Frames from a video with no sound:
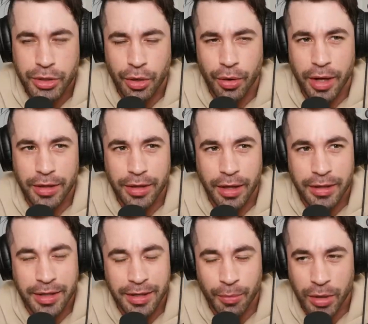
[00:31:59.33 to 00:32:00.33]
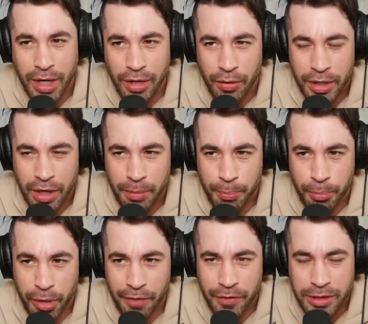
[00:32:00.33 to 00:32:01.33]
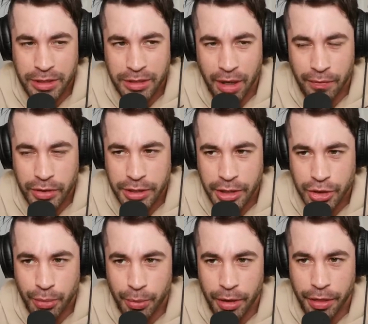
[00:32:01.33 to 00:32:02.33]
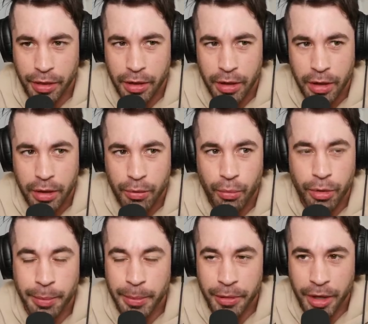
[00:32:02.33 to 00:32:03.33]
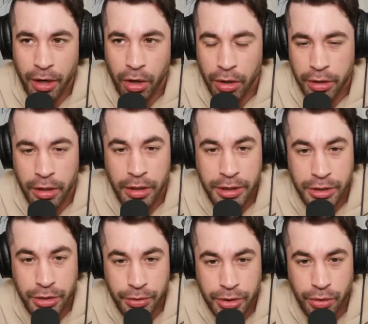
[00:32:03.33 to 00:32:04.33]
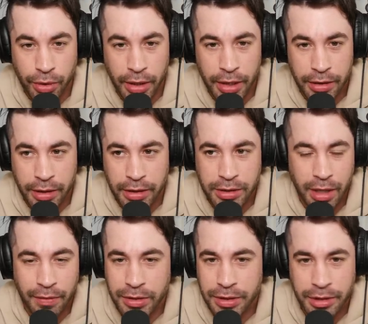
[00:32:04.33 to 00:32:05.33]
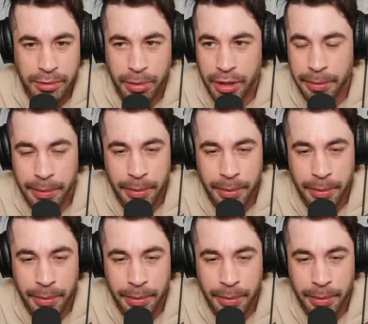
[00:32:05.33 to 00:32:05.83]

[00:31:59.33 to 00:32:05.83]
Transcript: So I know we kind of prefaced this conversation with the people that are going to listen to a story like this, and obviously there's plenty of